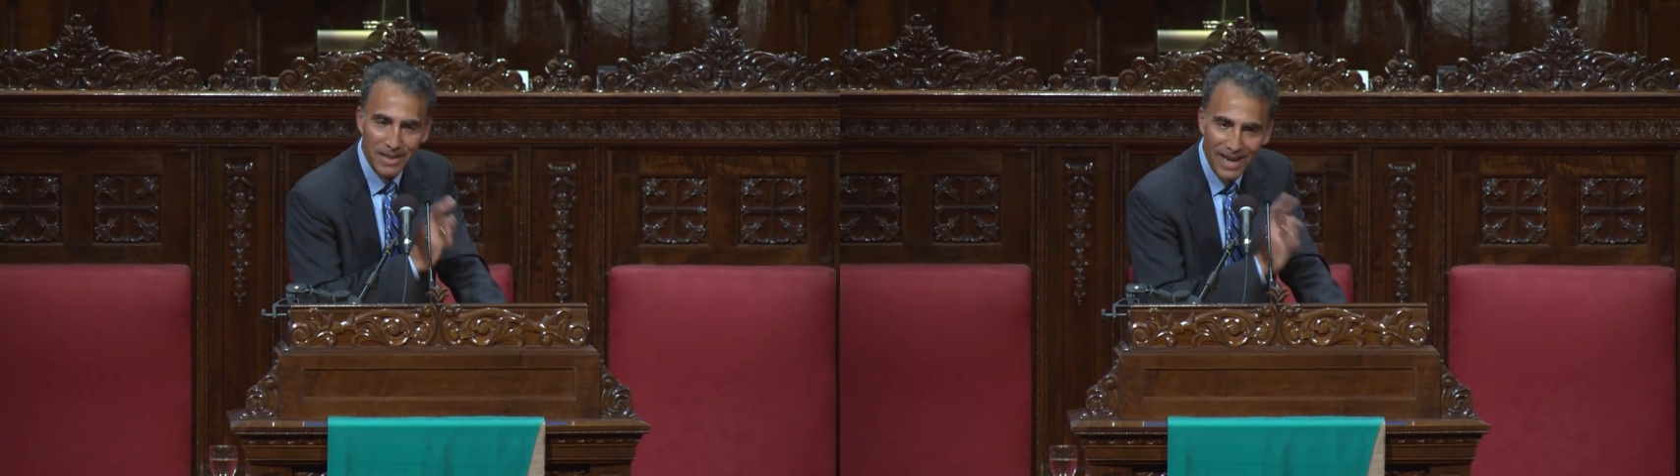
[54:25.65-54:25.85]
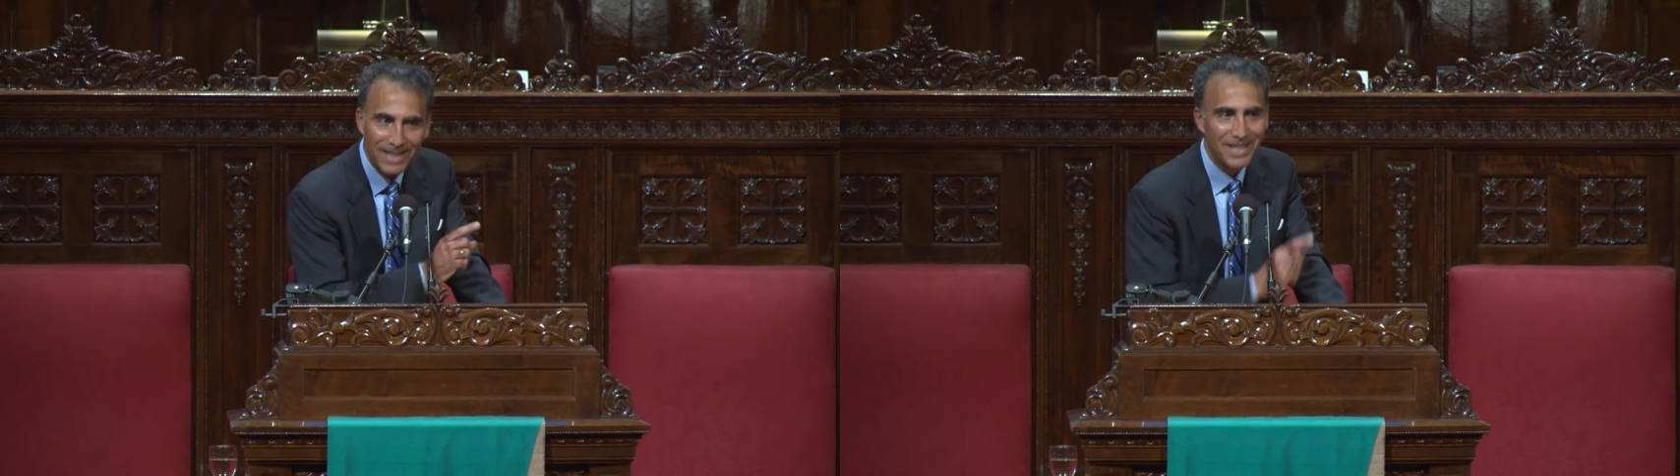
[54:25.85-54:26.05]

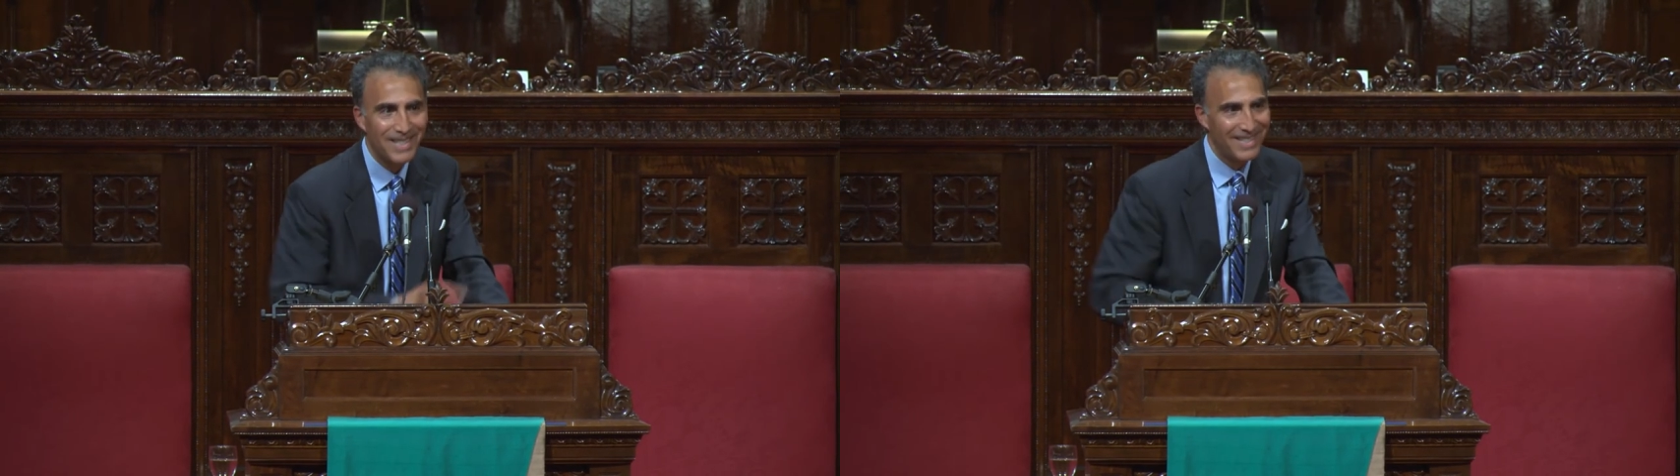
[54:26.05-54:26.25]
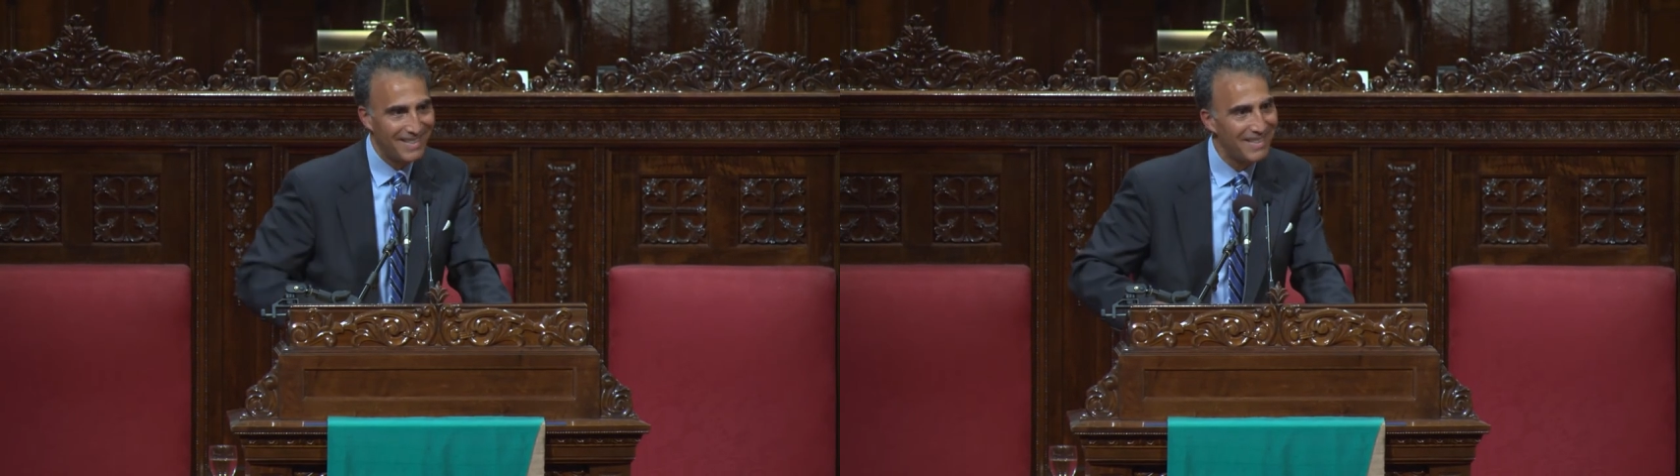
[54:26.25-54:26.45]

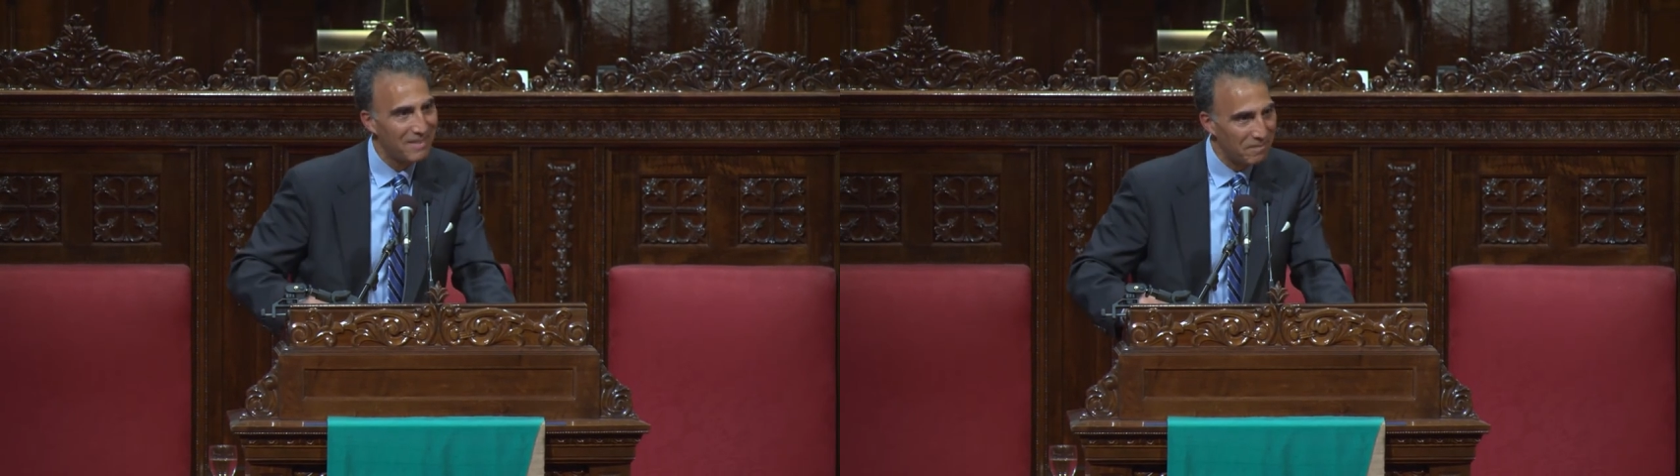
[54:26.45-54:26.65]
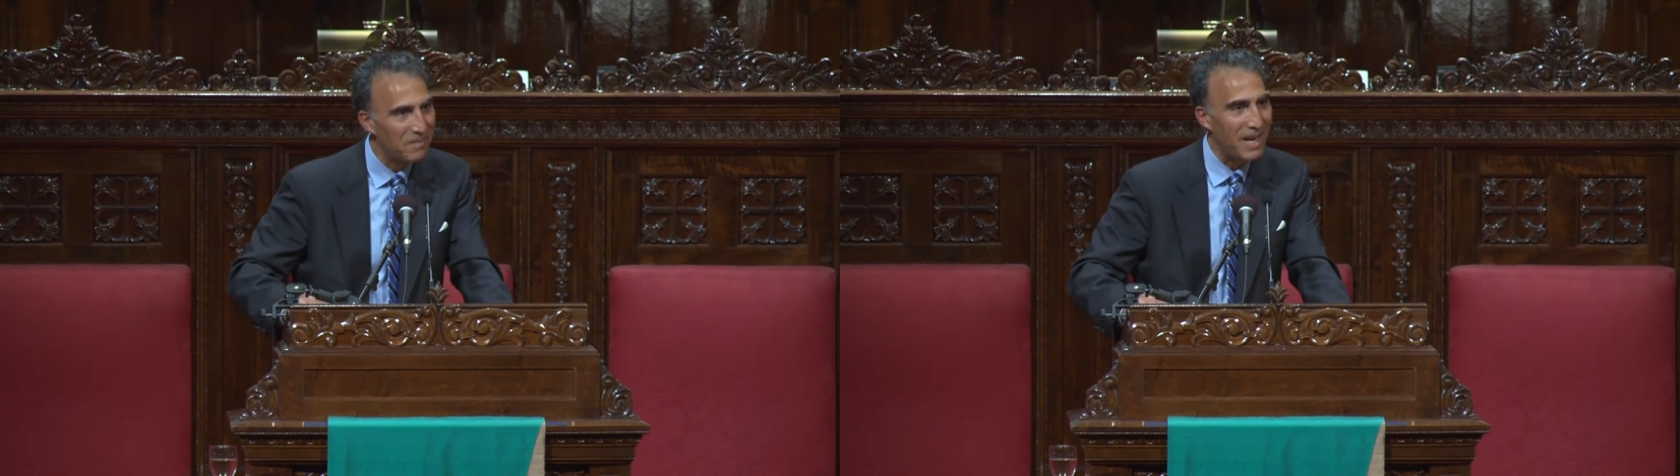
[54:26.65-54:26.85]
That's,
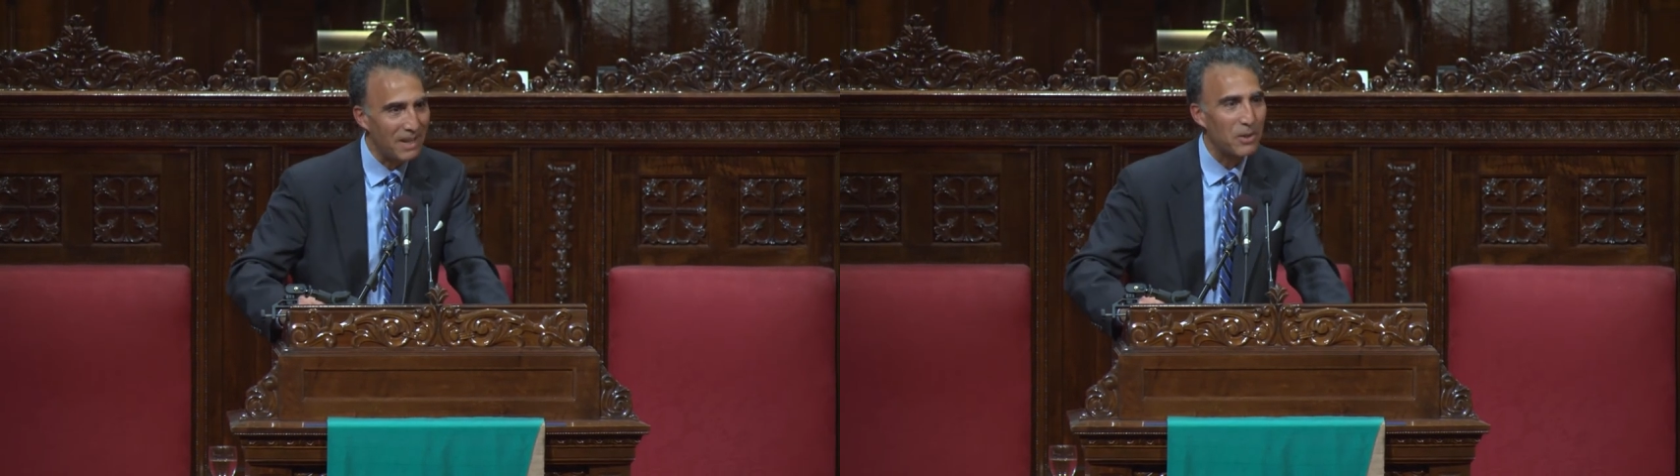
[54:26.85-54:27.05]
that's